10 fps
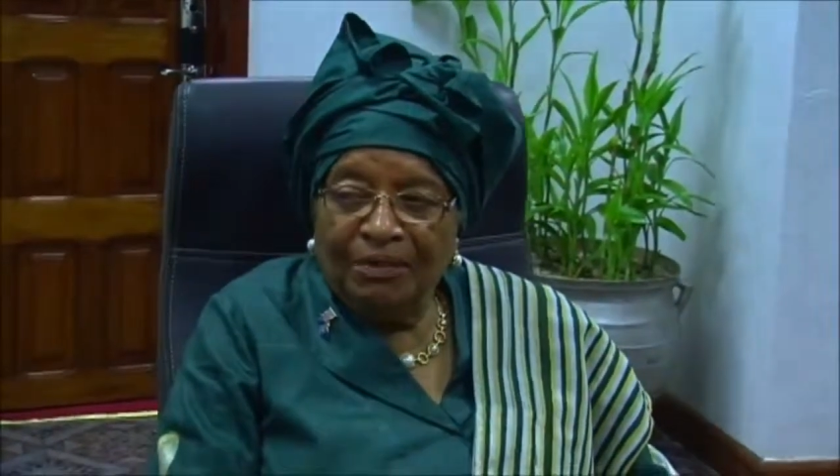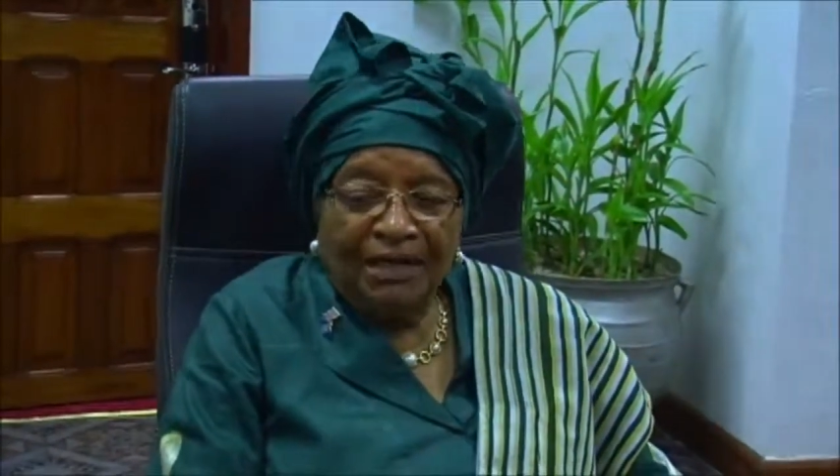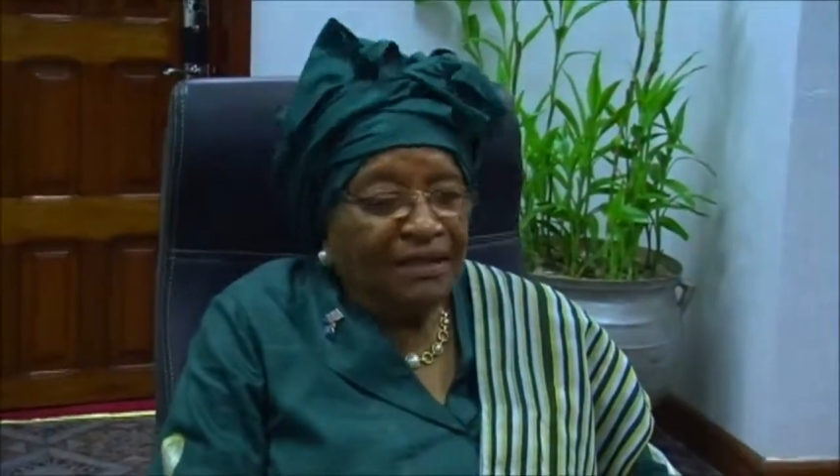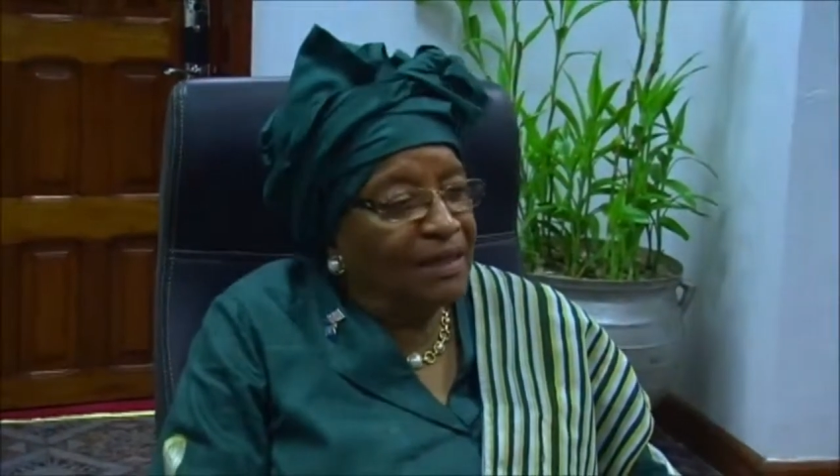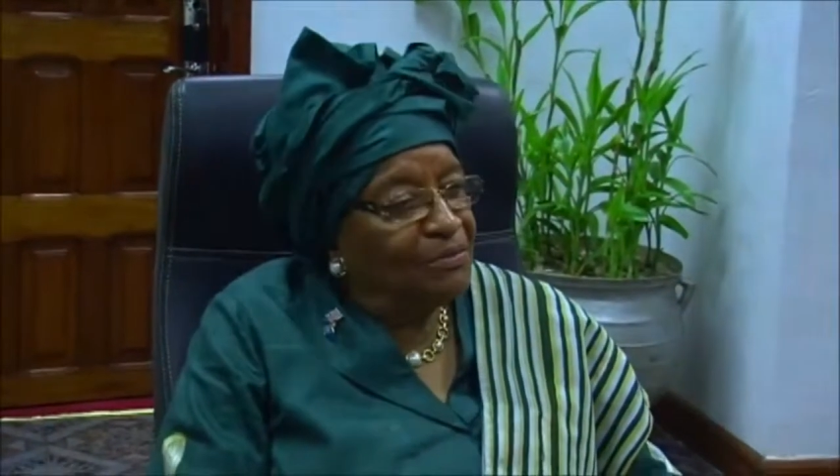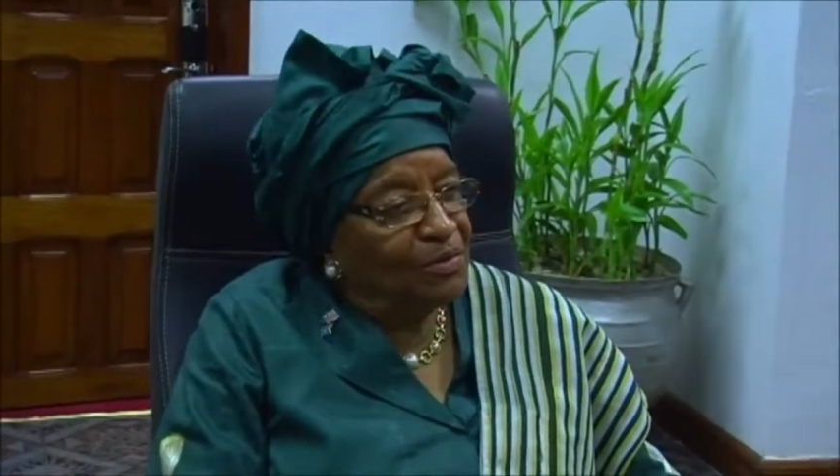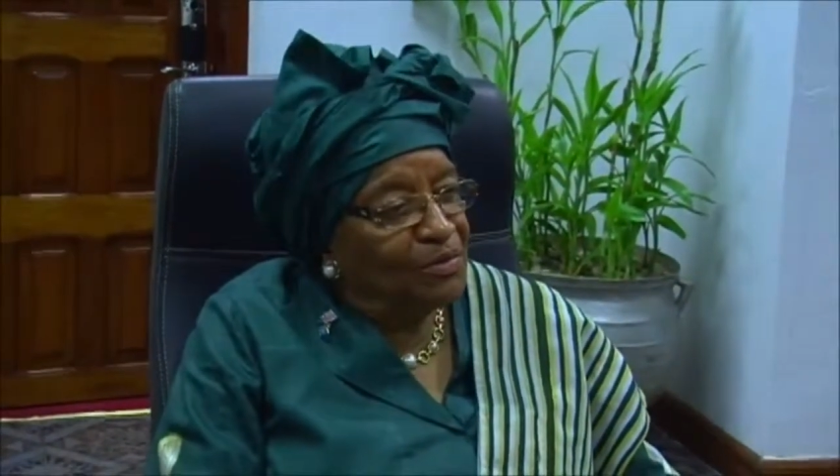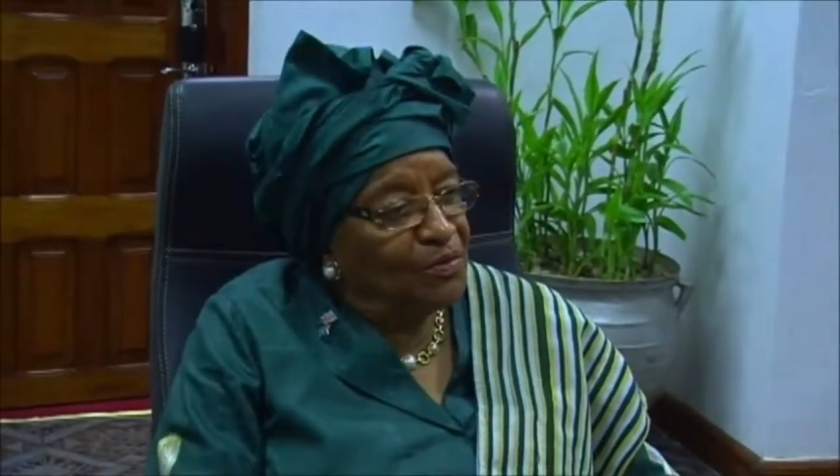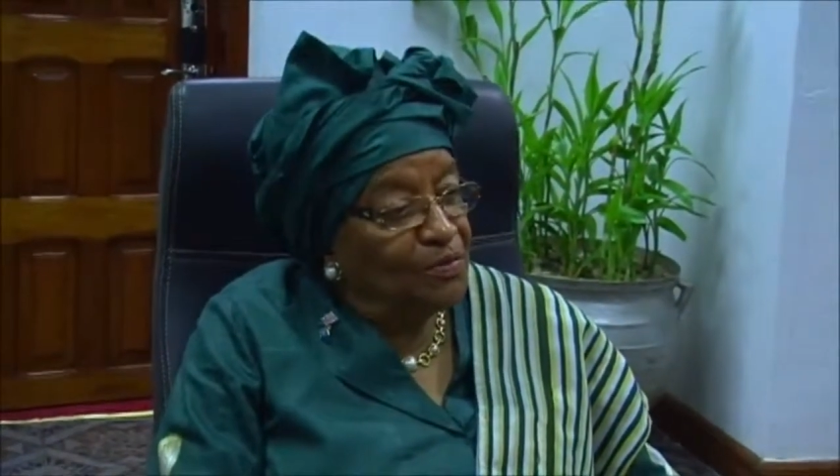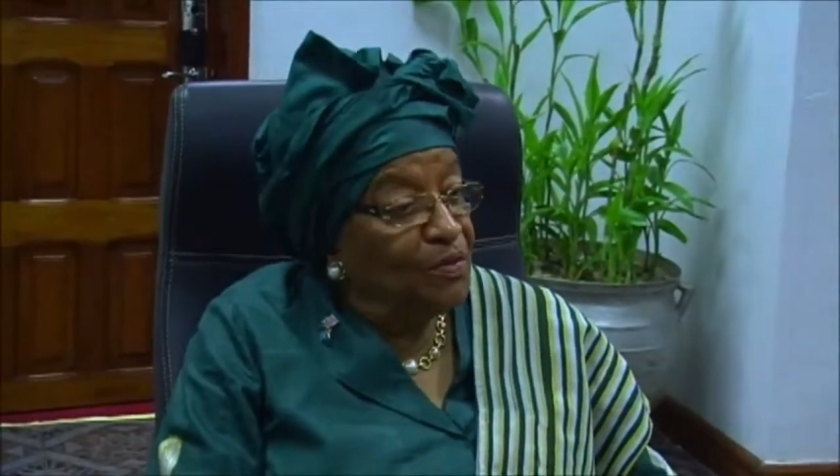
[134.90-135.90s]
by the
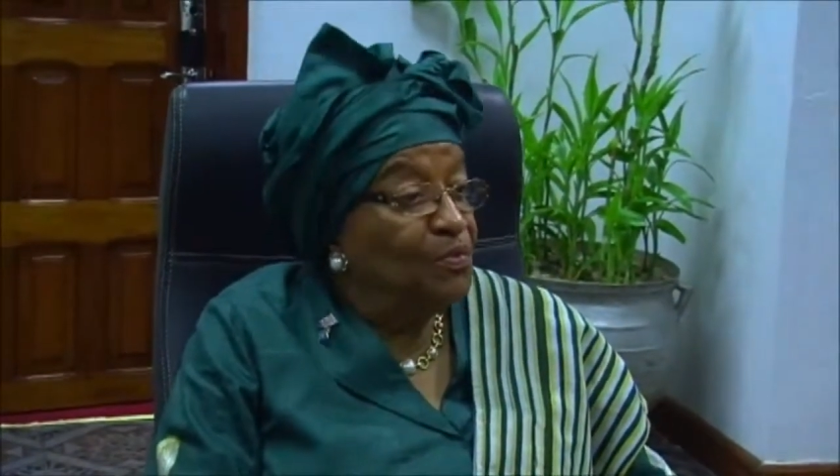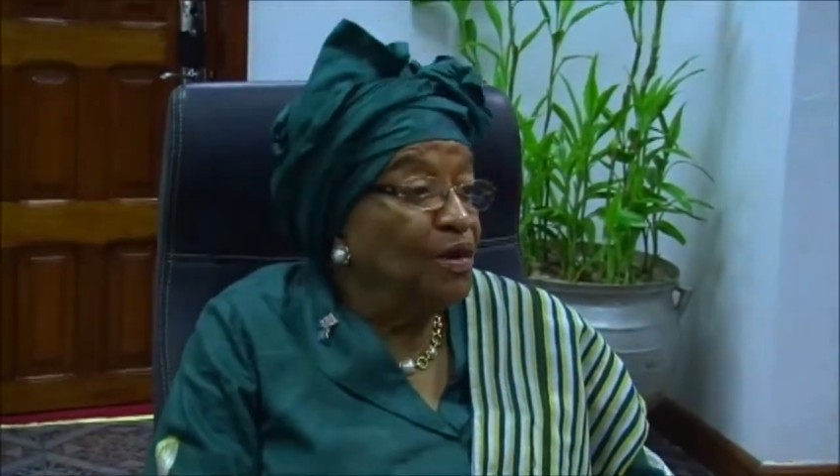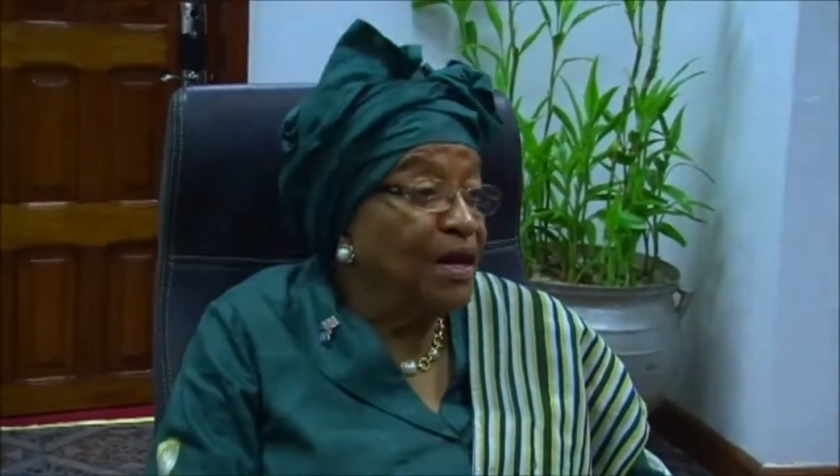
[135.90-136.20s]
Liberian people